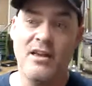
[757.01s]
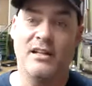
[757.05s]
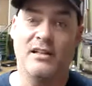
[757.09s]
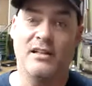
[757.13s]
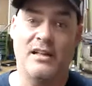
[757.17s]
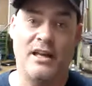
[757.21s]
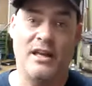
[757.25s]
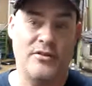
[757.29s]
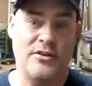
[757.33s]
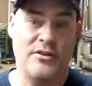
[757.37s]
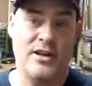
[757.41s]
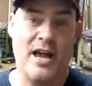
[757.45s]

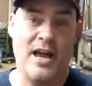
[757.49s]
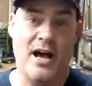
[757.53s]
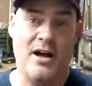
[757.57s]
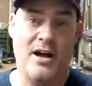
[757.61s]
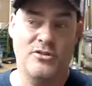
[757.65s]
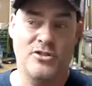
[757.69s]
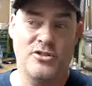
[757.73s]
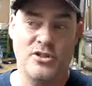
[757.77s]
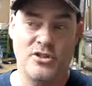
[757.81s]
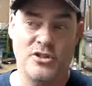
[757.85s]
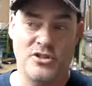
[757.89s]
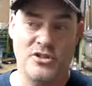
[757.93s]
leather
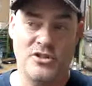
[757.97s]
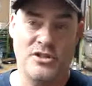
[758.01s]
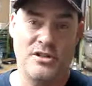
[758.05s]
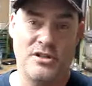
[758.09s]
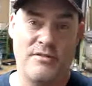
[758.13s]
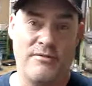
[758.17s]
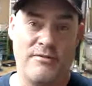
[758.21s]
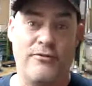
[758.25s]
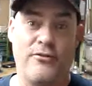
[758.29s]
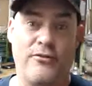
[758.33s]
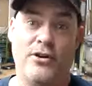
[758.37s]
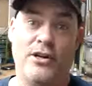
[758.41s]
couches and
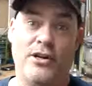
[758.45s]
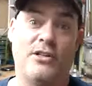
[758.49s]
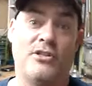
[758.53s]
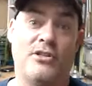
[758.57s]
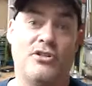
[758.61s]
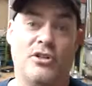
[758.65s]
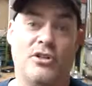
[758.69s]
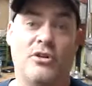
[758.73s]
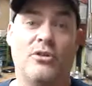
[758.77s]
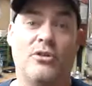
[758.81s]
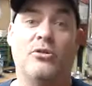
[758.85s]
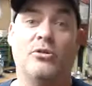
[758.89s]
the fridge
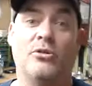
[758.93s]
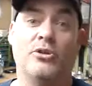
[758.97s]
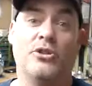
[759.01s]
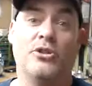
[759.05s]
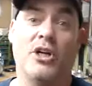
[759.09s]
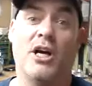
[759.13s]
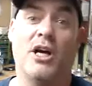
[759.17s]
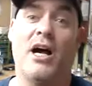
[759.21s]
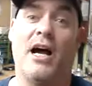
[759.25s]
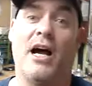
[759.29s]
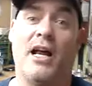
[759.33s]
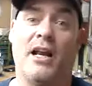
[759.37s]
and the whole
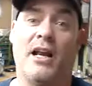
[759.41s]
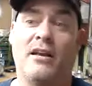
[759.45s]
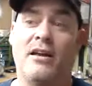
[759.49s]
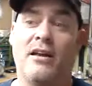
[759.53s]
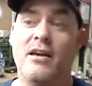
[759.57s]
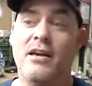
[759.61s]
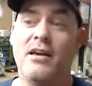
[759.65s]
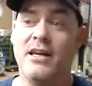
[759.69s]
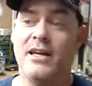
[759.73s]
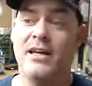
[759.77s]
shot.